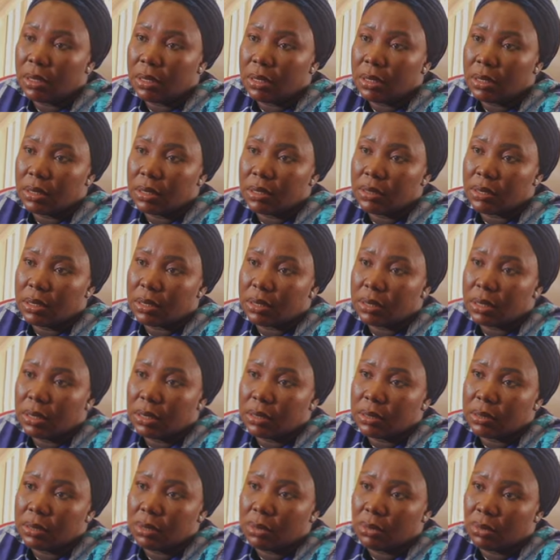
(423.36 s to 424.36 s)
His
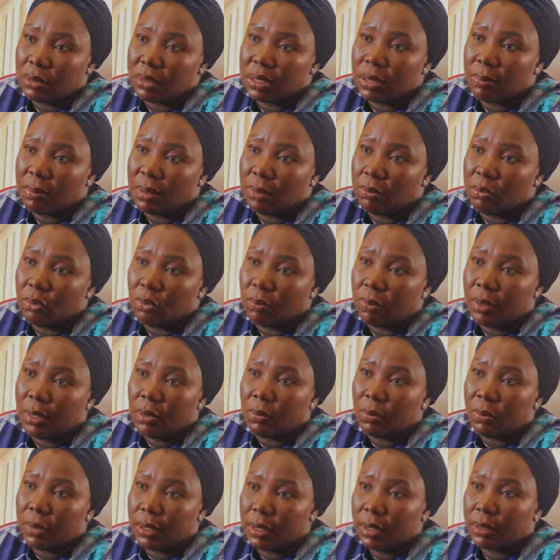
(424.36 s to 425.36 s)
Excellency Dr. Mahmoud
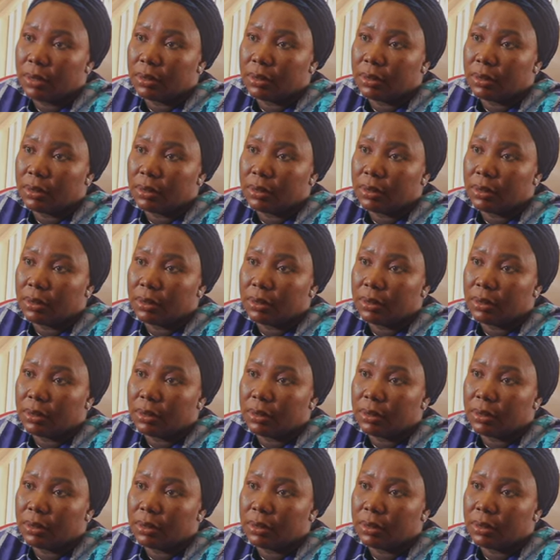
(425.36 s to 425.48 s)
Bawumia.